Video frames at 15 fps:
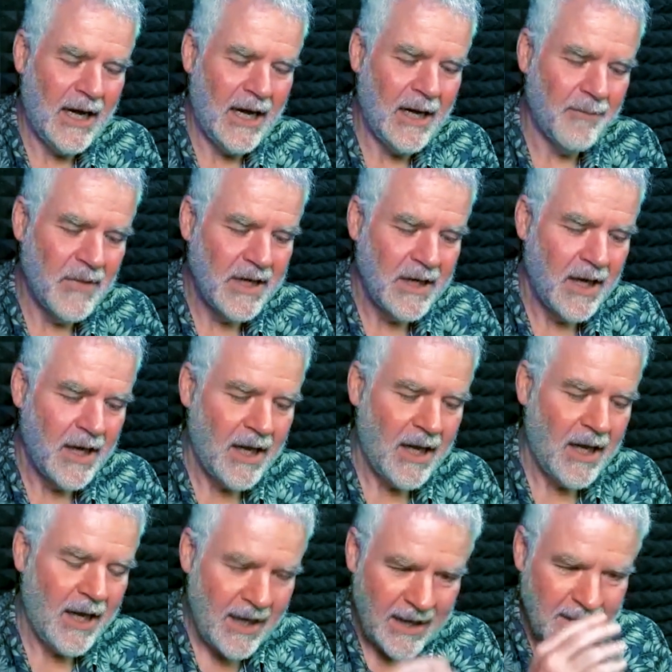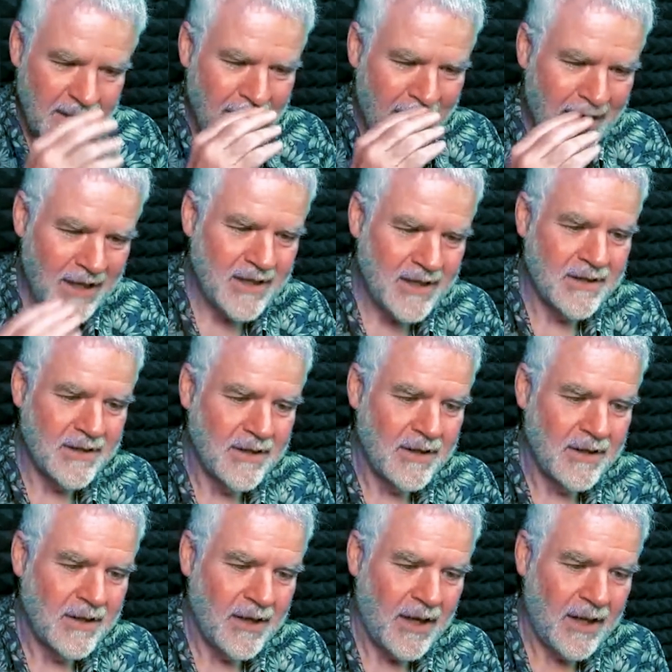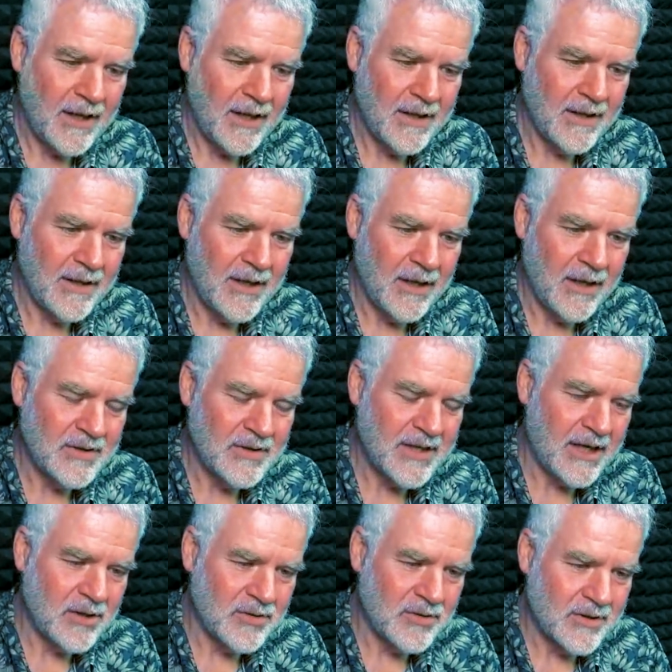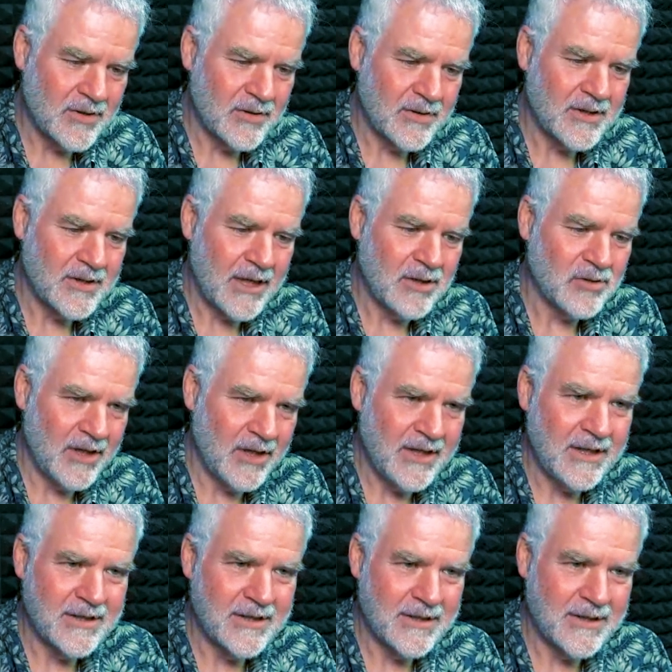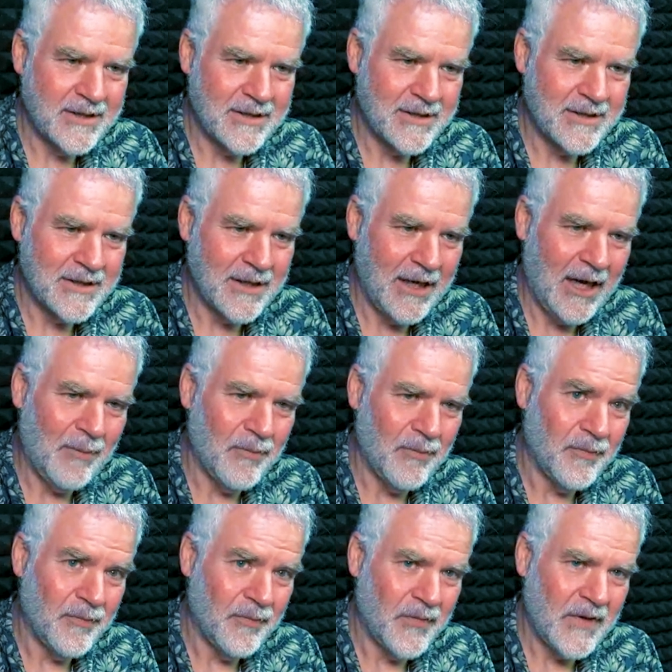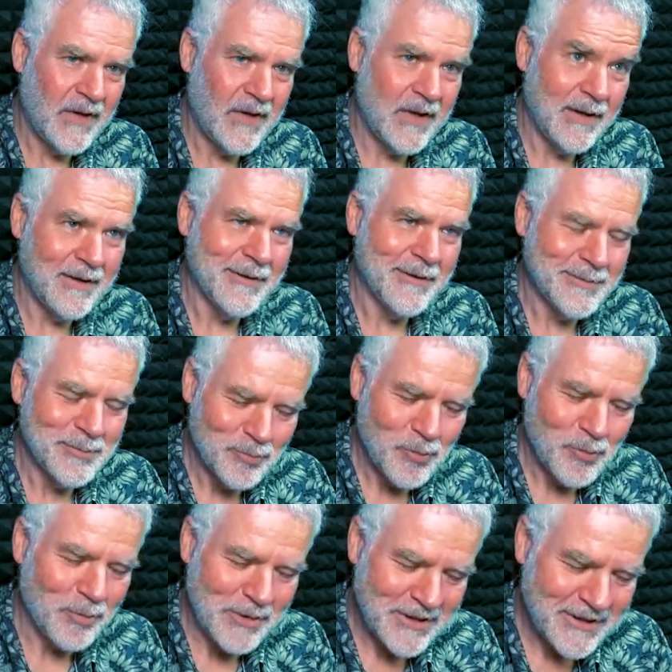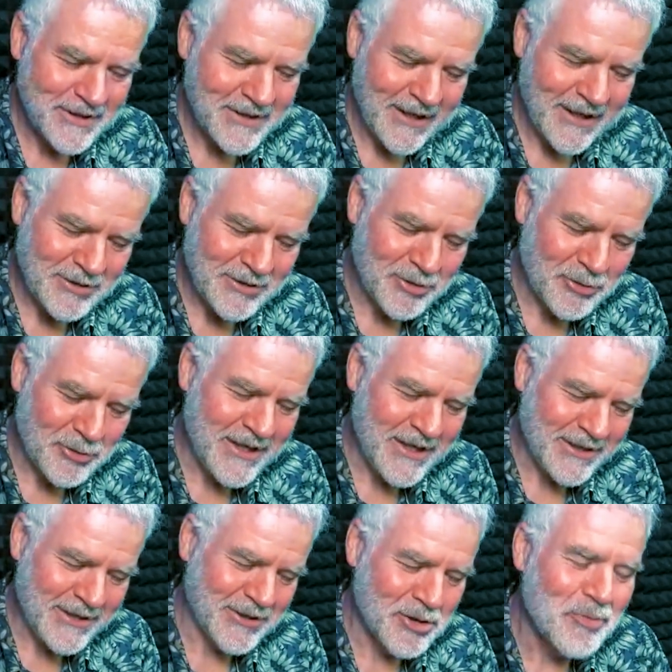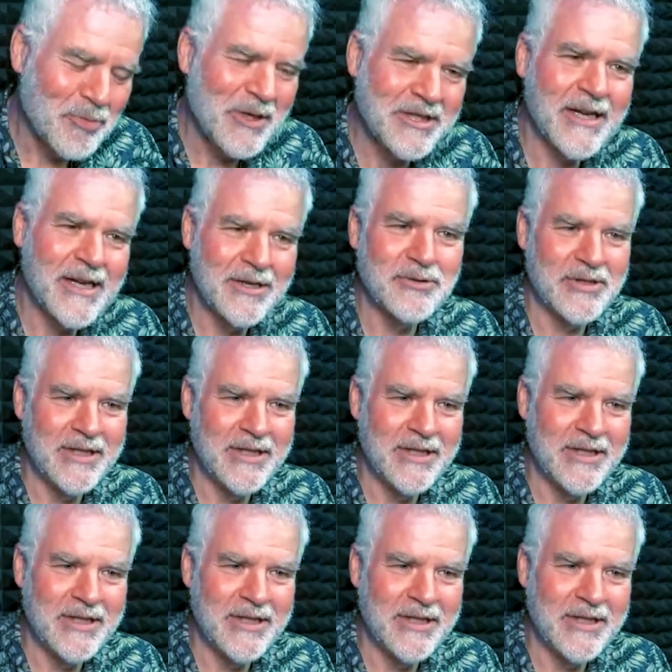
Um, yeah, and and you know sales sales leads um, probably telling stories out of school, but sales,